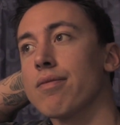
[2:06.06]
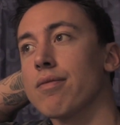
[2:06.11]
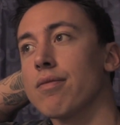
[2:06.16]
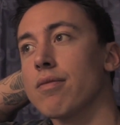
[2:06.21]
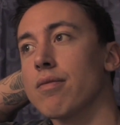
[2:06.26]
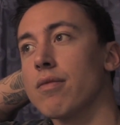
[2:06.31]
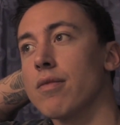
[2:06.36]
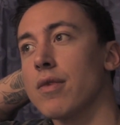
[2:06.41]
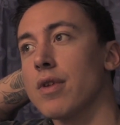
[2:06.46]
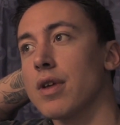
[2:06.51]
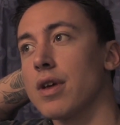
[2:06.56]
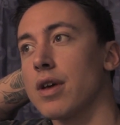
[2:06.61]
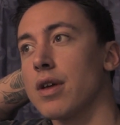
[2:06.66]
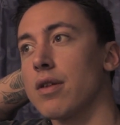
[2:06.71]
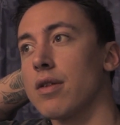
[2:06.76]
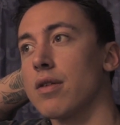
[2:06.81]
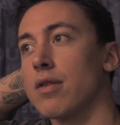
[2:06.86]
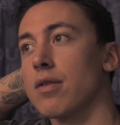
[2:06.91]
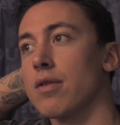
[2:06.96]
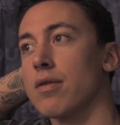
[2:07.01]

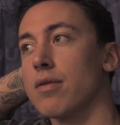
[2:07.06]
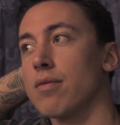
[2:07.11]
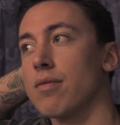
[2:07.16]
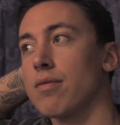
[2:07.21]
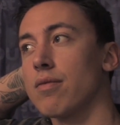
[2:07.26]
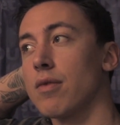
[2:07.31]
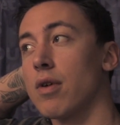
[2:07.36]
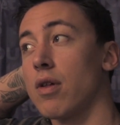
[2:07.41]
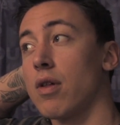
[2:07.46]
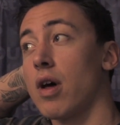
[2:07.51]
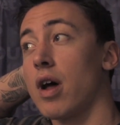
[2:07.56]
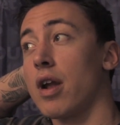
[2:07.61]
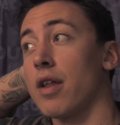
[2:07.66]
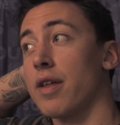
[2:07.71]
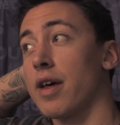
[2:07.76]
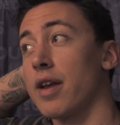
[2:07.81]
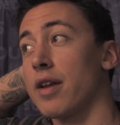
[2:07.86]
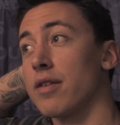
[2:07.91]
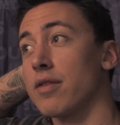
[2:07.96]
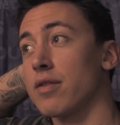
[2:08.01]
and a lot of
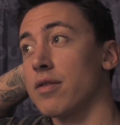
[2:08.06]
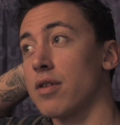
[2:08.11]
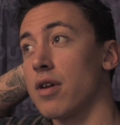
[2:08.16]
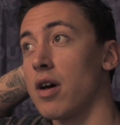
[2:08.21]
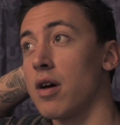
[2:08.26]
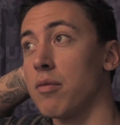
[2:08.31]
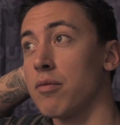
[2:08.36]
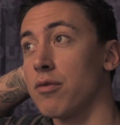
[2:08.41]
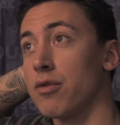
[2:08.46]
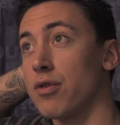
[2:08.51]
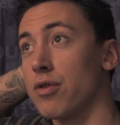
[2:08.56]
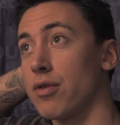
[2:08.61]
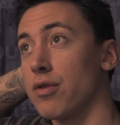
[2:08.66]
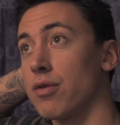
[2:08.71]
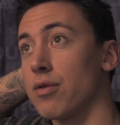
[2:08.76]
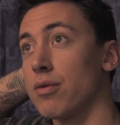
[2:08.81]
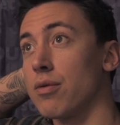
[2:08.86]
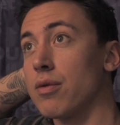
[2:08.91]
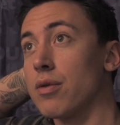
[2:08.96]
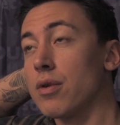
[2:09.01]
that has come
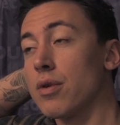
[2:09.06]
to